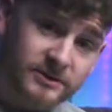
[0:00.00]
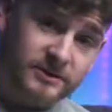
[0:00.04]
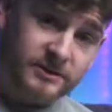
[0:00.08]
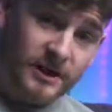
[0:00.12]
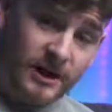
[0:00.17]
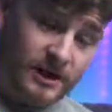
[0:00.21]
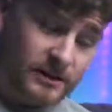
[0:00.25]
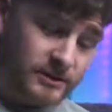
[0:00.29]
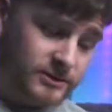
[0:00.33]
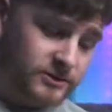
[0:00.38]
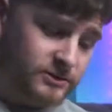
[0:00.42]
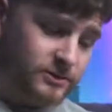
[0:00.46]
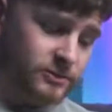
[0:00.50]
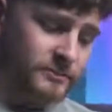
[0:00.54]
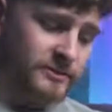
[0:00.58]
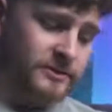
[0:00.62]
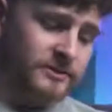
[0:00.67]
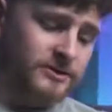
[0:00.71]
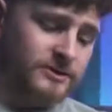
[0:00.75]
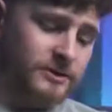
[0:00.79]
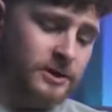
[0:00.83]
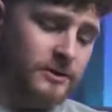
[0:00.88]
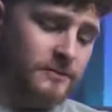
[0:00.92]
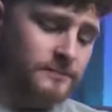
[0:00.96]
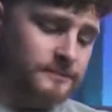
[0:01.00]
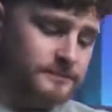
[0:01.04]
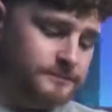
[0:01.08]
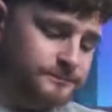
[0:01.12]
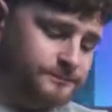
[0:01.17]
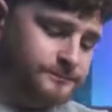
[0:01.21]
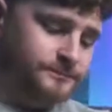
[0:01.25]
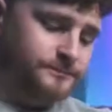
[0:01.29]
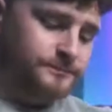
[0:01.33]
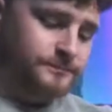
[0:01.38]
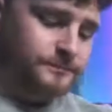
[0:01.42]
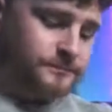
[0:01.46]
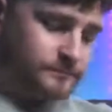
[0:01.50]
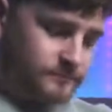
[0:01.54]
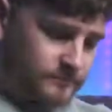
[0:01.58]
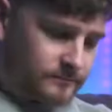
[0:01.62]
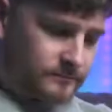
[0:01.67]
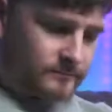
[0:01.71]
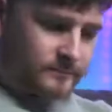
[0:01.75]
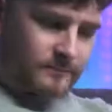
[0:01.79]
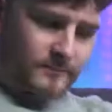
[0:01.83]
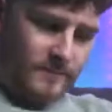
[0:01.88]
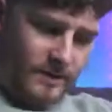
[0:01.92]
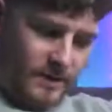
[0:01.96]
Tyler Stalman. So,
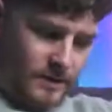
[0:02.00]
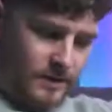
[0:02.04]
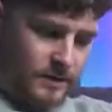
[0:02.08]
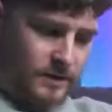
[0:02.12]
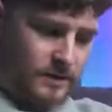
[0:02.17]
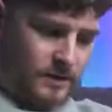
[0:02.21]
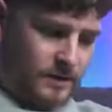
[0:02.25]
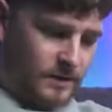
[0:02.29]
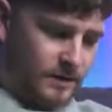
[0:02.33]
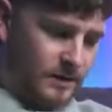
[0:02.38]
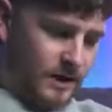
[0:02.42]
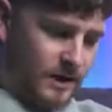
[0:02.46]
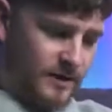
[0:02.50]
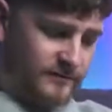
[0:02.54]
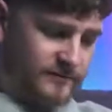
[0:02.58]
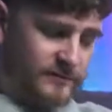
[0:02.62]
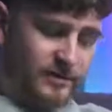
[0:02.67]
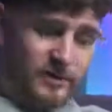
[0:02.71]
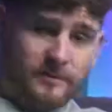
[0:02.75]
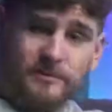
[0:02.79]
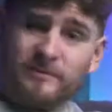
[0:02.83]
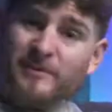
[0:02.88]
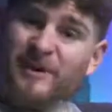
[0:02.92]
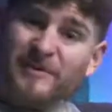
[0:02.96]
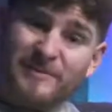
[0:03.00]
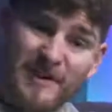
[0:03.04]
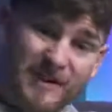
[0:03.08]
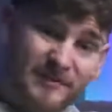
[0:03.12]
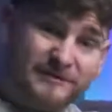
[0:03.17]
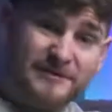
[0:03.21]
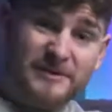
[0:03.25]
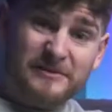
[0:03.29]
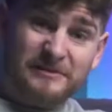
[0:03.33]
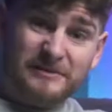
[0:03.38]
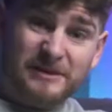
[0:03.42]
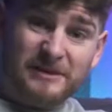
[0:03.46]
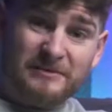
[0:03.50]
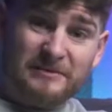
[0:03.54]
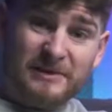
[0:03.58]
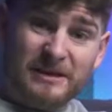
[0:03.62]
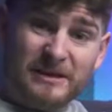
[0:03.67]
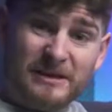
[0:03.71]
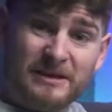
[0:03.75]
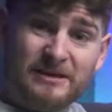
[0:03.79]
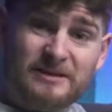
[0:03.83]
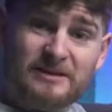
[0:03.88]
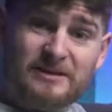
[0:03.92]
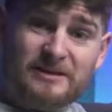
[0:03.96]
I've got about 15
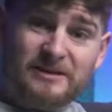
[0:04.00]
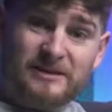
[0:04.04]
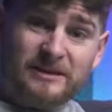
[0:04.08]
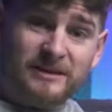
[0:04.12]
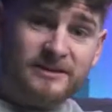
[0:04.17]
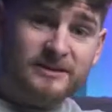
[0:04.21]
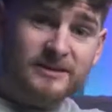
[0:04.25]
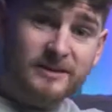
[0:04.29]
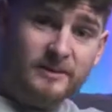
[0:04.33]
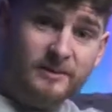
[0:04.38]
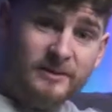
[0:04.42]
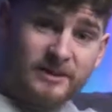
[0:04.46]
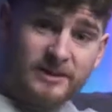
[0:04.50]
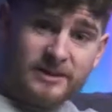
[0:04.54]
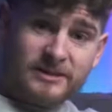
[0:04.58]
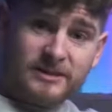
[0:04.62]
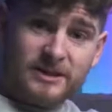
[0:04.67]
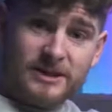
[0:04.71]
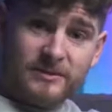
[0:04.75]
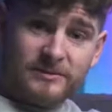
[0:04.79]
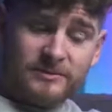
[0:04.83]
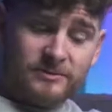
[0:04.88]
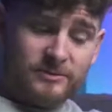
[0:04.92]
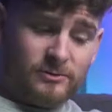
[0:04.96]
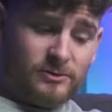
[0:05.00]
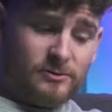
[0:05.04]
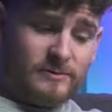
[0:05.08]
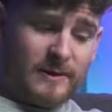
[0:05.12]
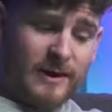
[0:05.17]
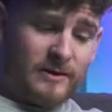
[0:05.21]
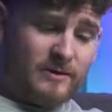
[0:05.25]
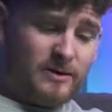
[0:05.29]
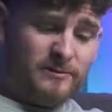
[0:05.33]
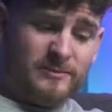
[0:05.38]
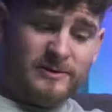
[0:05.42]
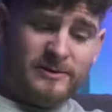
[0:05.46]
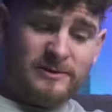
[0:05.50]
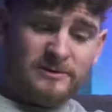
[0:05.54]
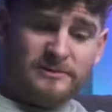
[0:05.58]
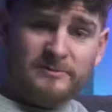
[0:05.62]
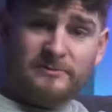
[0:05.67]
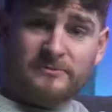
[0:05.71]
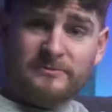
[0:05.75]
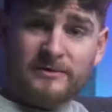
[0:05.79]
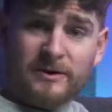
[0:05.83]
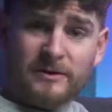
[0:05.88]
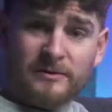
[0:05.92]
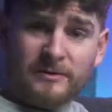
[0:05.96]
minutes. Let's see what these tips are all about. I've been using
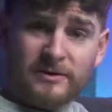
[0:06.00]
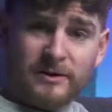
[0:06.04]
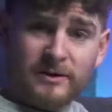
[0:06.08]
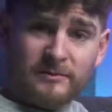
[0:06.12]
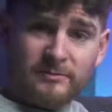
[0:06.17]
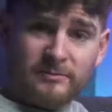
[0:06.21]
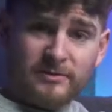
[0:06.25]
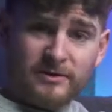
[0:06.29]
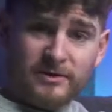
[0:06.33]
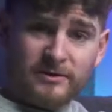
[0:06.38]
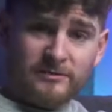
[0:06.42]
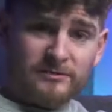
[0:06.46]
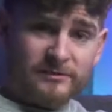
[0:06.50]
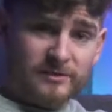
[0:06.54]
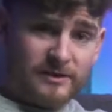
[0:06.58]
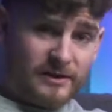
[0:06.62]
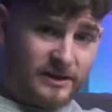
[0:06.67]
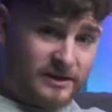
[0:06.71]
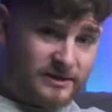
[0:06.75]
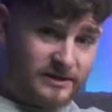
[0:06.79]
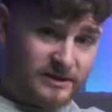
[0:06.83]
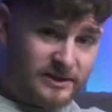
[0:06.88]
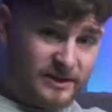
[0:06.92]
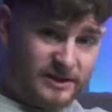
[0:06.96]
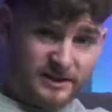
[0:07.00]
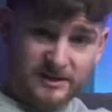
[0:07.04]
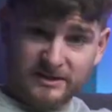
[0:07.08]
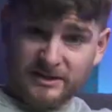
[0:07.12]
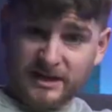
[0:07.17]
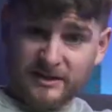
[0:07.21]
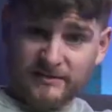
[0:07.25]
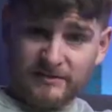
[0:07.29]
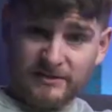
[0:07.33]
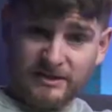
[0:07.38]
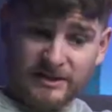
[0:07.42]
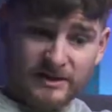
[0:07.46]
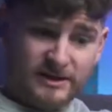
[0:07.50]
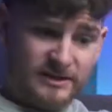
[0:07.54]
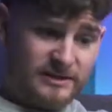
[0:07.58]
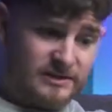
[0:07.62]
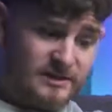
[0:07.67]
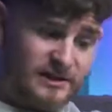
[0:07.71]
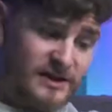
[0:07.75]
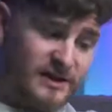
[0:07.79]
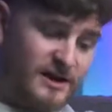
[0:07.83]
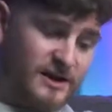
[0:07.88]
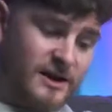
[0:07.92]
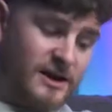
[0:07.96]
Final Cut Pro for the last 6-7 years.
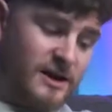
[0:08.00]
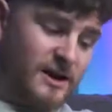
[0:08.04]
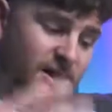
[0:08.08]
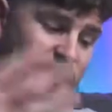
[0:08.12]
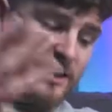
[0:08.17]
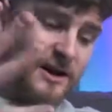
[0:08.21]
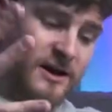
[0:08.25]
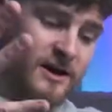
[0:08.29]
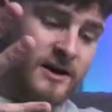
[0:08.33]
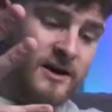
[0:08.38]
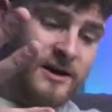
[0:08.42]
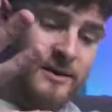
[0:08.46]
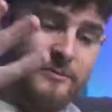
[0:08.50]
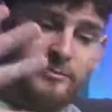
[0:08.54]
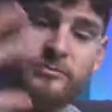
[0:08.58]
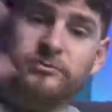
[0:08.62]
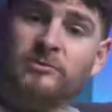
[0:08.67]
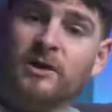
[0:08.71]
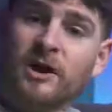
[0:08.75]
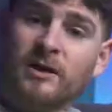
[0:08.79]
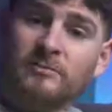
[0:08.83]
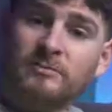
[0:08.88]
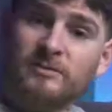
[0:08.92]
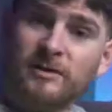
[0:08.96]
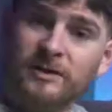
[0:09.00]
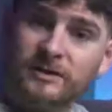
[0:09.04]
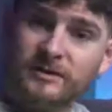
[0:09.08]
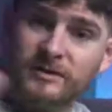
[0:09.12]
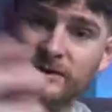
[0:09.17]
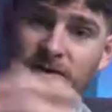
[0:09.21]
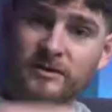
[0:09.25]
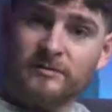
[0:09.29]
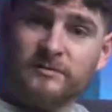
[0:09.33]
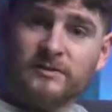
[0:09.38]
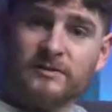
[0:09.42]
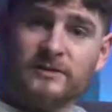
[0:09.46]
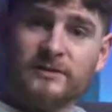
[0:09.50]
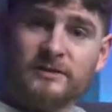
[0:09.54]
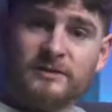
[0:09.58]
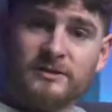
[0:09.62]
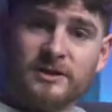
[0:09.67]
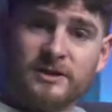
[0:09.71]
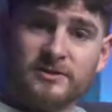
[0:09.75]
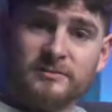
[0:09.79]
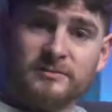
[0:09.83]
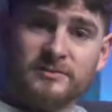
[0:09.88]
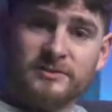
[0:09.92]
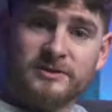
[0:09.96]
I pride myself on the
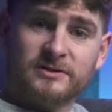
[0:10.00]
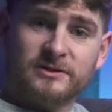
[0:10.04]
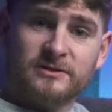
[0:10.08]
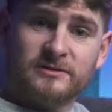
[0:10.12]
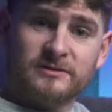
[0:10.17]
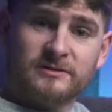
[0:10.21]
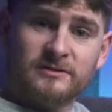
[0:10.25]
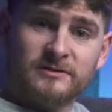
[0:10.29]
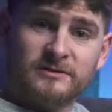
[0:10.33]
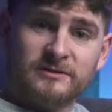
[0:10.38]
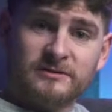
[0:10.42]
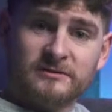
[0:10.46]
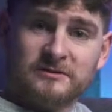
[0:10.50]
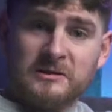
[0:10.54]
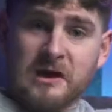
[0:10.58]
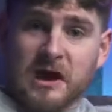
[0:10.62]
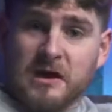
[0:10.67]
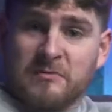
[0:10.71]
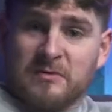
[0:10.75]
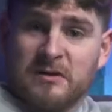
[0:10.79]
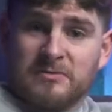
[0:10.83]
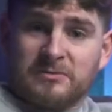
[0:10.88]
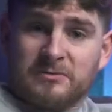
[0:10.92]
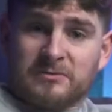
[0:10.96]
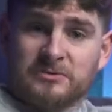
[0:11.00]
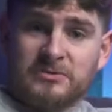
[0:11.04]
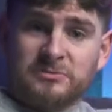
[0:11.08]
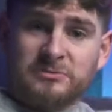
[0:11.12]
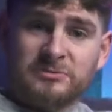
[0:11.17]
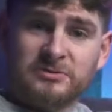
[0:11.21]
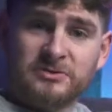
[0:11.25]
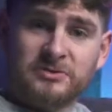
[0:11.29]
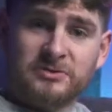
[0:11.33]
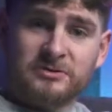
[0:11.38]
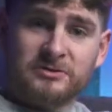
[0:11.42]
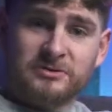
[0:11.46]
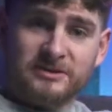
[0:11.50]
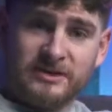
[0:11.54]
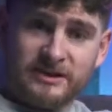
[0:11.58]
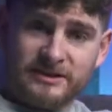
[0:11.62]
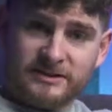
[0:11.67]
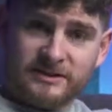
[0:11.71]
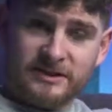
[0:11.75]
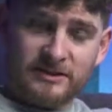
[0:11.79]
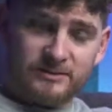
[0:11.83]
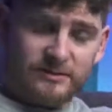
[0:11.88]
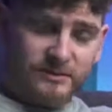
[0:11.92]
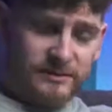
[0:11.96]
tips that I'm able to produce. Let's
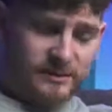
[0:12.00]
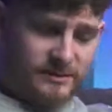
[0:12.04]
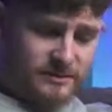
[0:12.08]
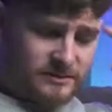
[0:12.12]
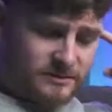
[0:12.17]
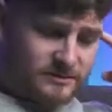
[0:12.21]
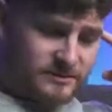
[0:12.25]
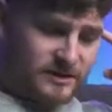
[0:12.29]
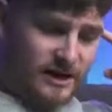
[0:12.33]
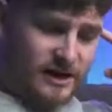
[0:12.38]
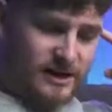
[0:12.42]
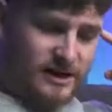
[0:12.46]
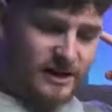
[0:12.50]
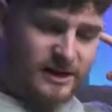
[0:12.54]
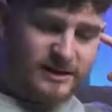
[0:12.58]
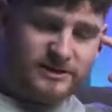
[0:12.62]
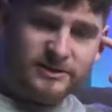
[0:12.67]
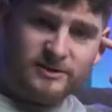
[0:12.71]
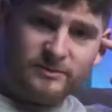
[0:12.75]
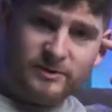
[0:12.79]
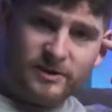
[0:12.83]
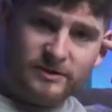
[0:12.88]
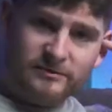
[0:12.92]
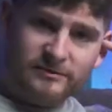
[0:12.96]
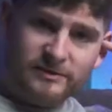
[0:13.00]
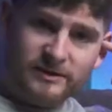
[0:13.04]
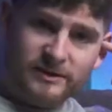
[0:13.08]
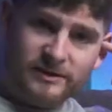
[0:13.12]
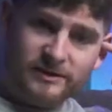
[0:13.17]
see what Tyler has to offer.